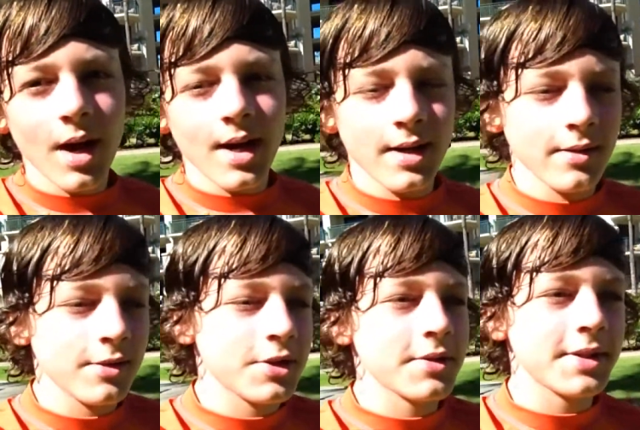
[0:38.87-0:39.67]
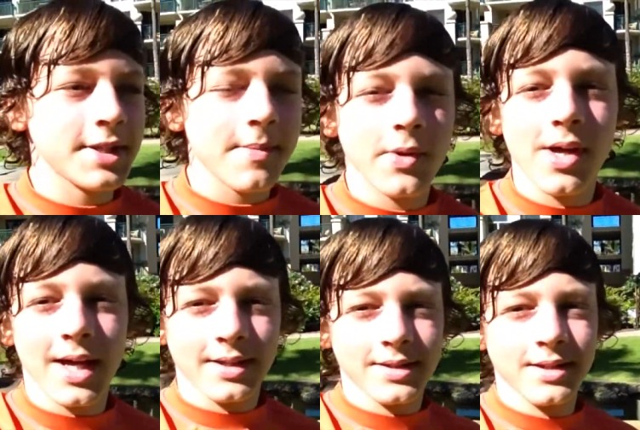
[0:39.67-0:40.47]
I took the same
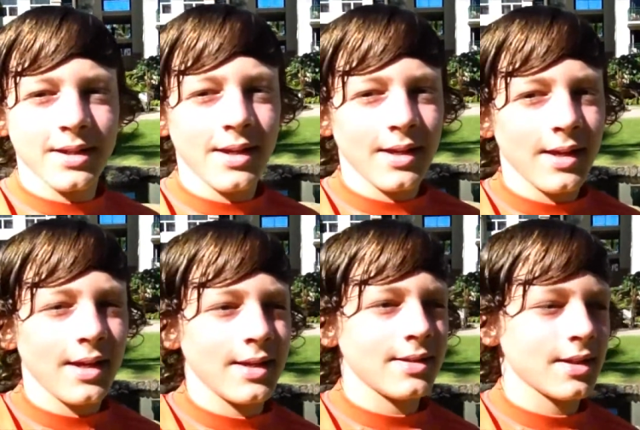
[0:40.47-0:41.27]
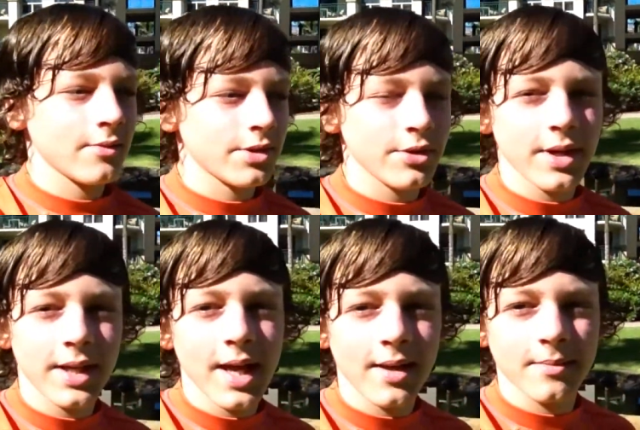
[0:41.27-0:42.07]
class. And uh, we're doing it
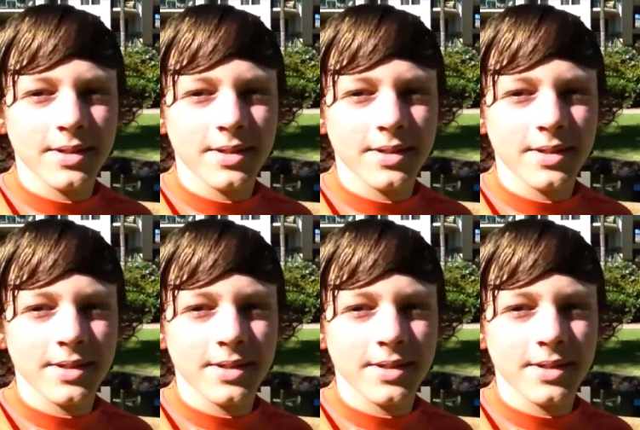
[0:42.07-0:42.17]
again